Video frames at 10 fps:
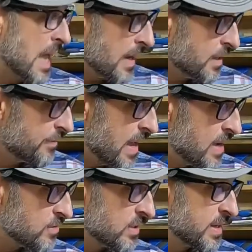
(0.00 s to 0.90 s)
I could have
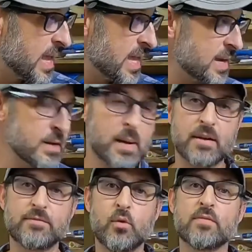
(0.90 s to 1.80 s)
actually had it
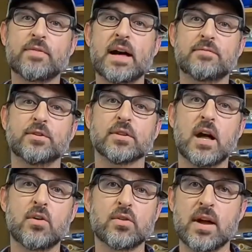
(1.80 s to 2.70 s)
about 4 or 5 foot
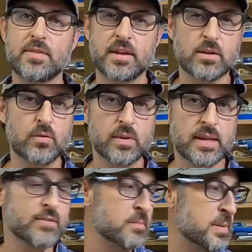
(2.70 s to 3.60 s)
longer. I think it would have
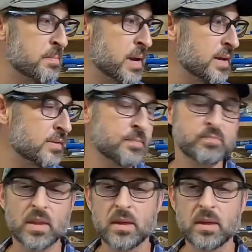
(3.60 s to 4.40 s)
even been better.